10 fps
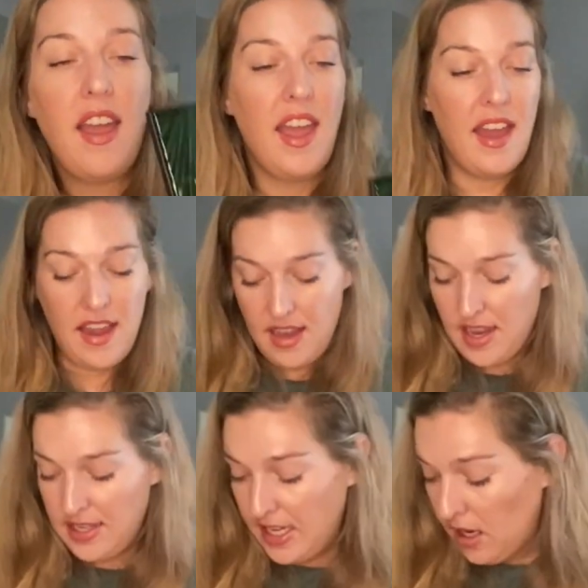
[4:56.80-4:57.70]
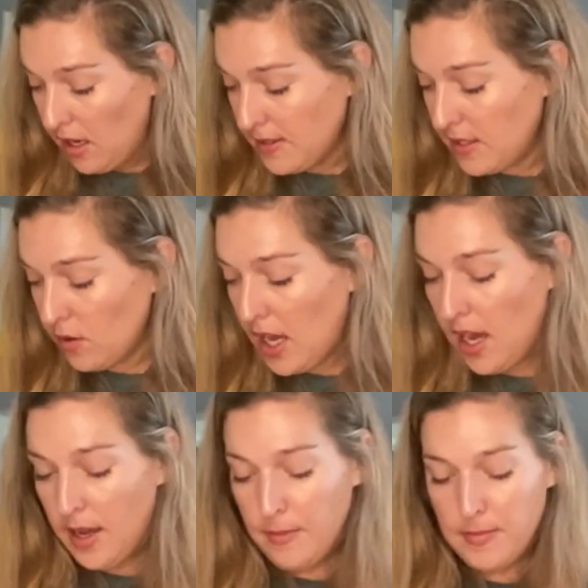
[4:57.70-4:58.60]
And it also
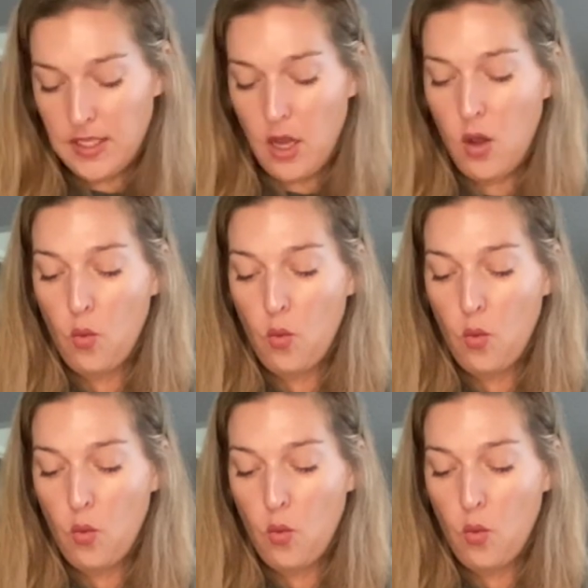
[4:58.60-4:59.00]
comes